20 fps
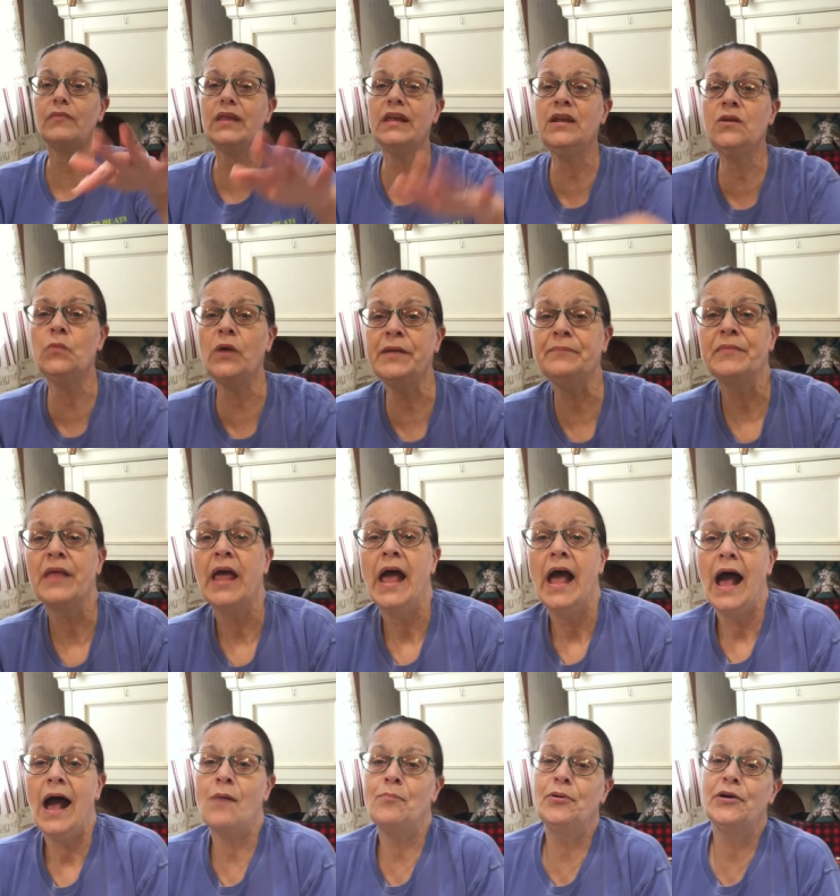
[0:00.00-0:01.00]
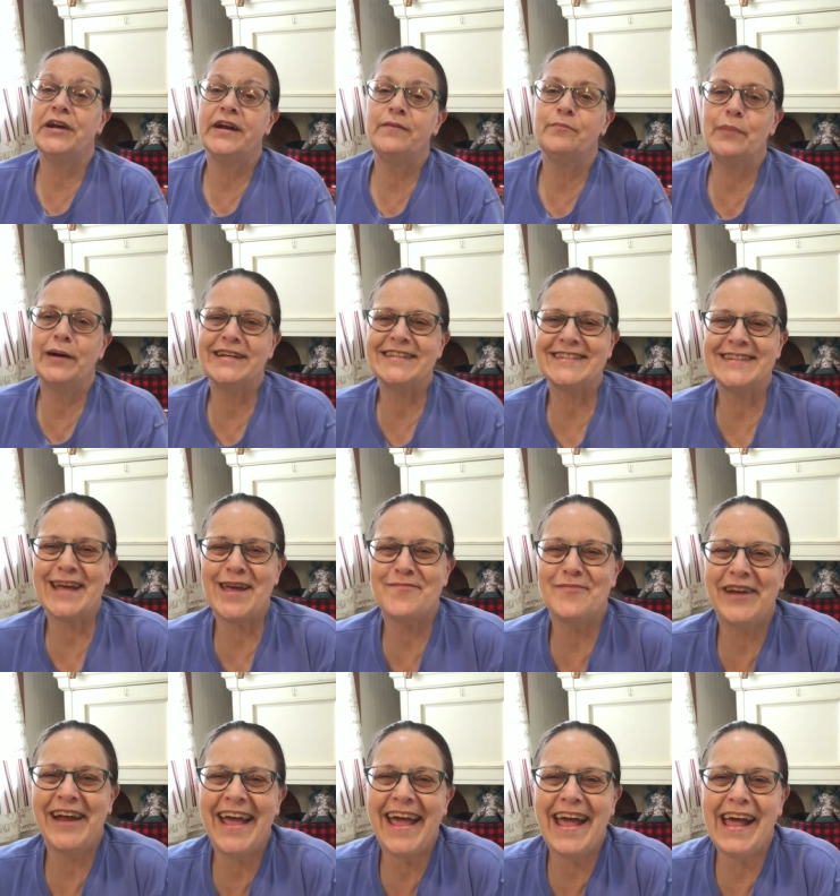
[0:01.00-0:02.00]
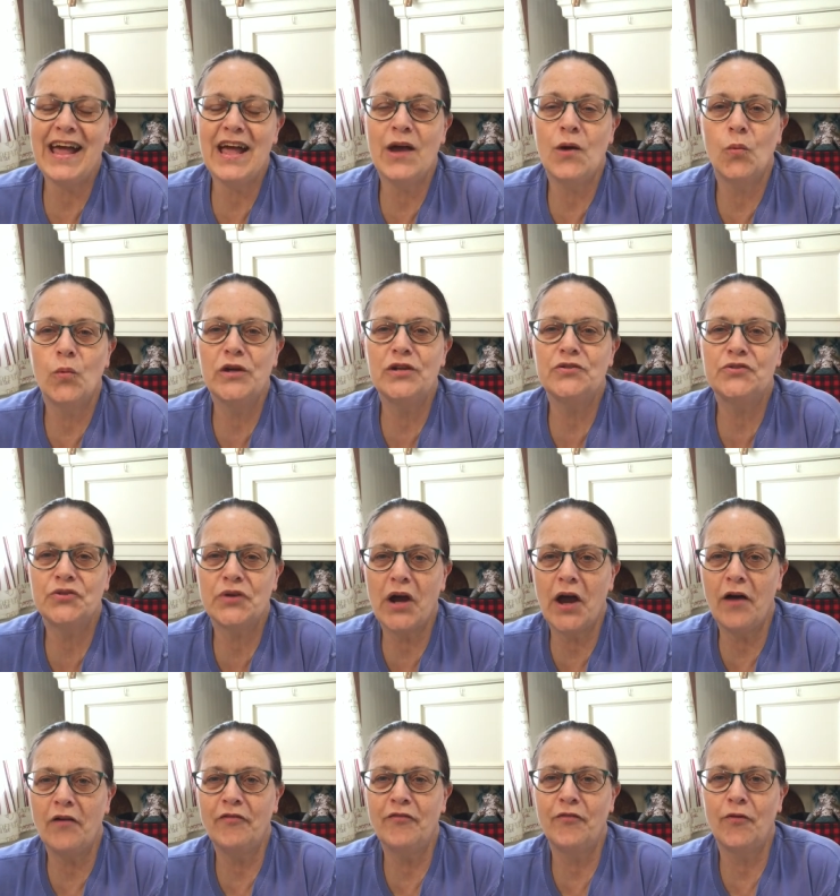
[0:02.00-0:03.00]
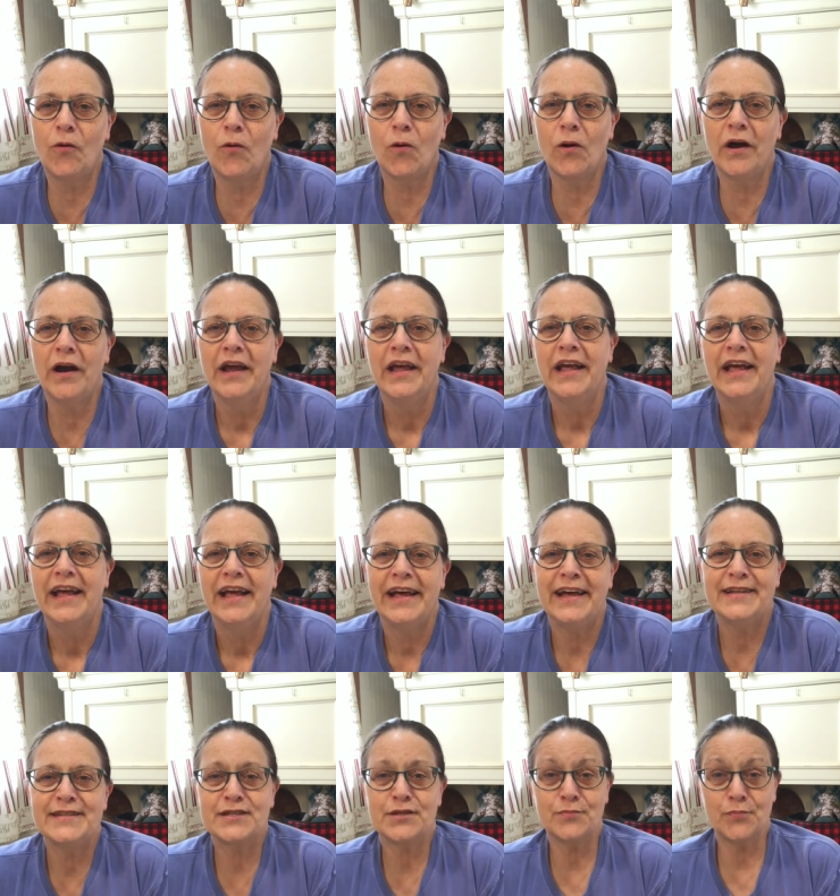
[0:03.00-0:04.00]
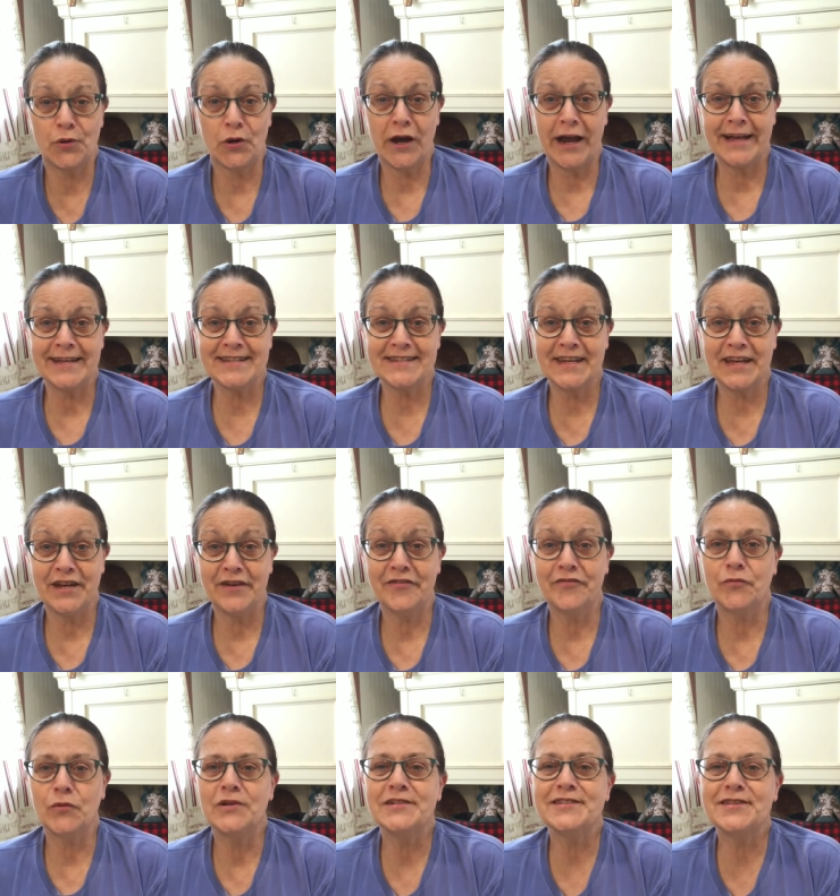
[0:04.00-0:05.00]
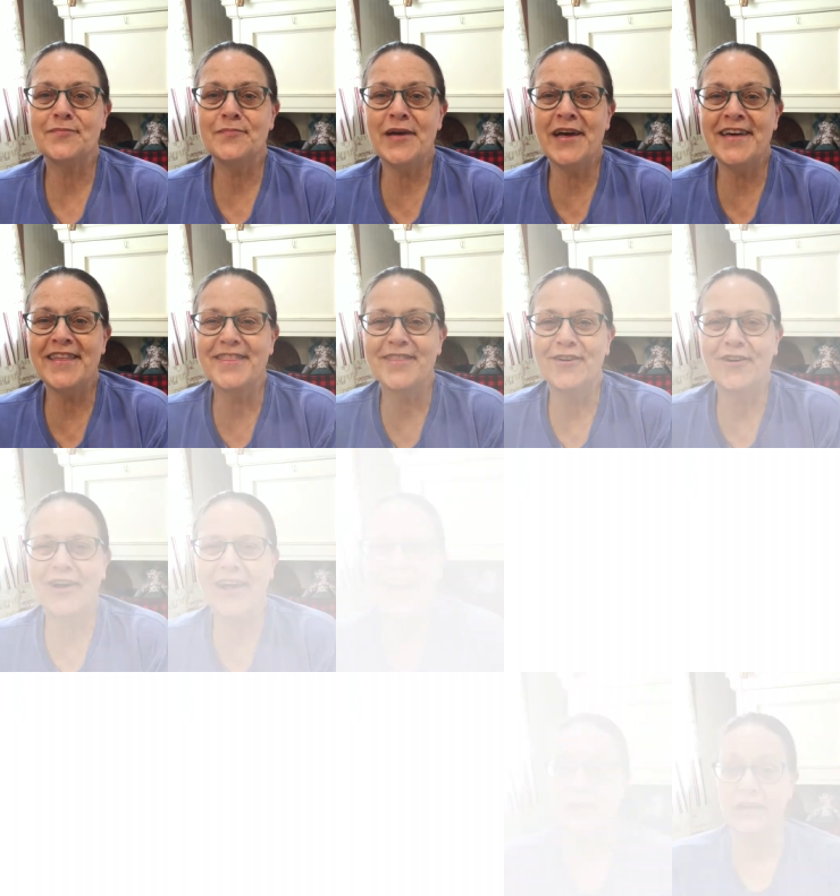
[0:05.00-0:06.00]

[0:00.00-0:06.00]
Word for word: Anyway, I'll put everybody's name in a hat and we'll draw for a surprise gift once a month, okay?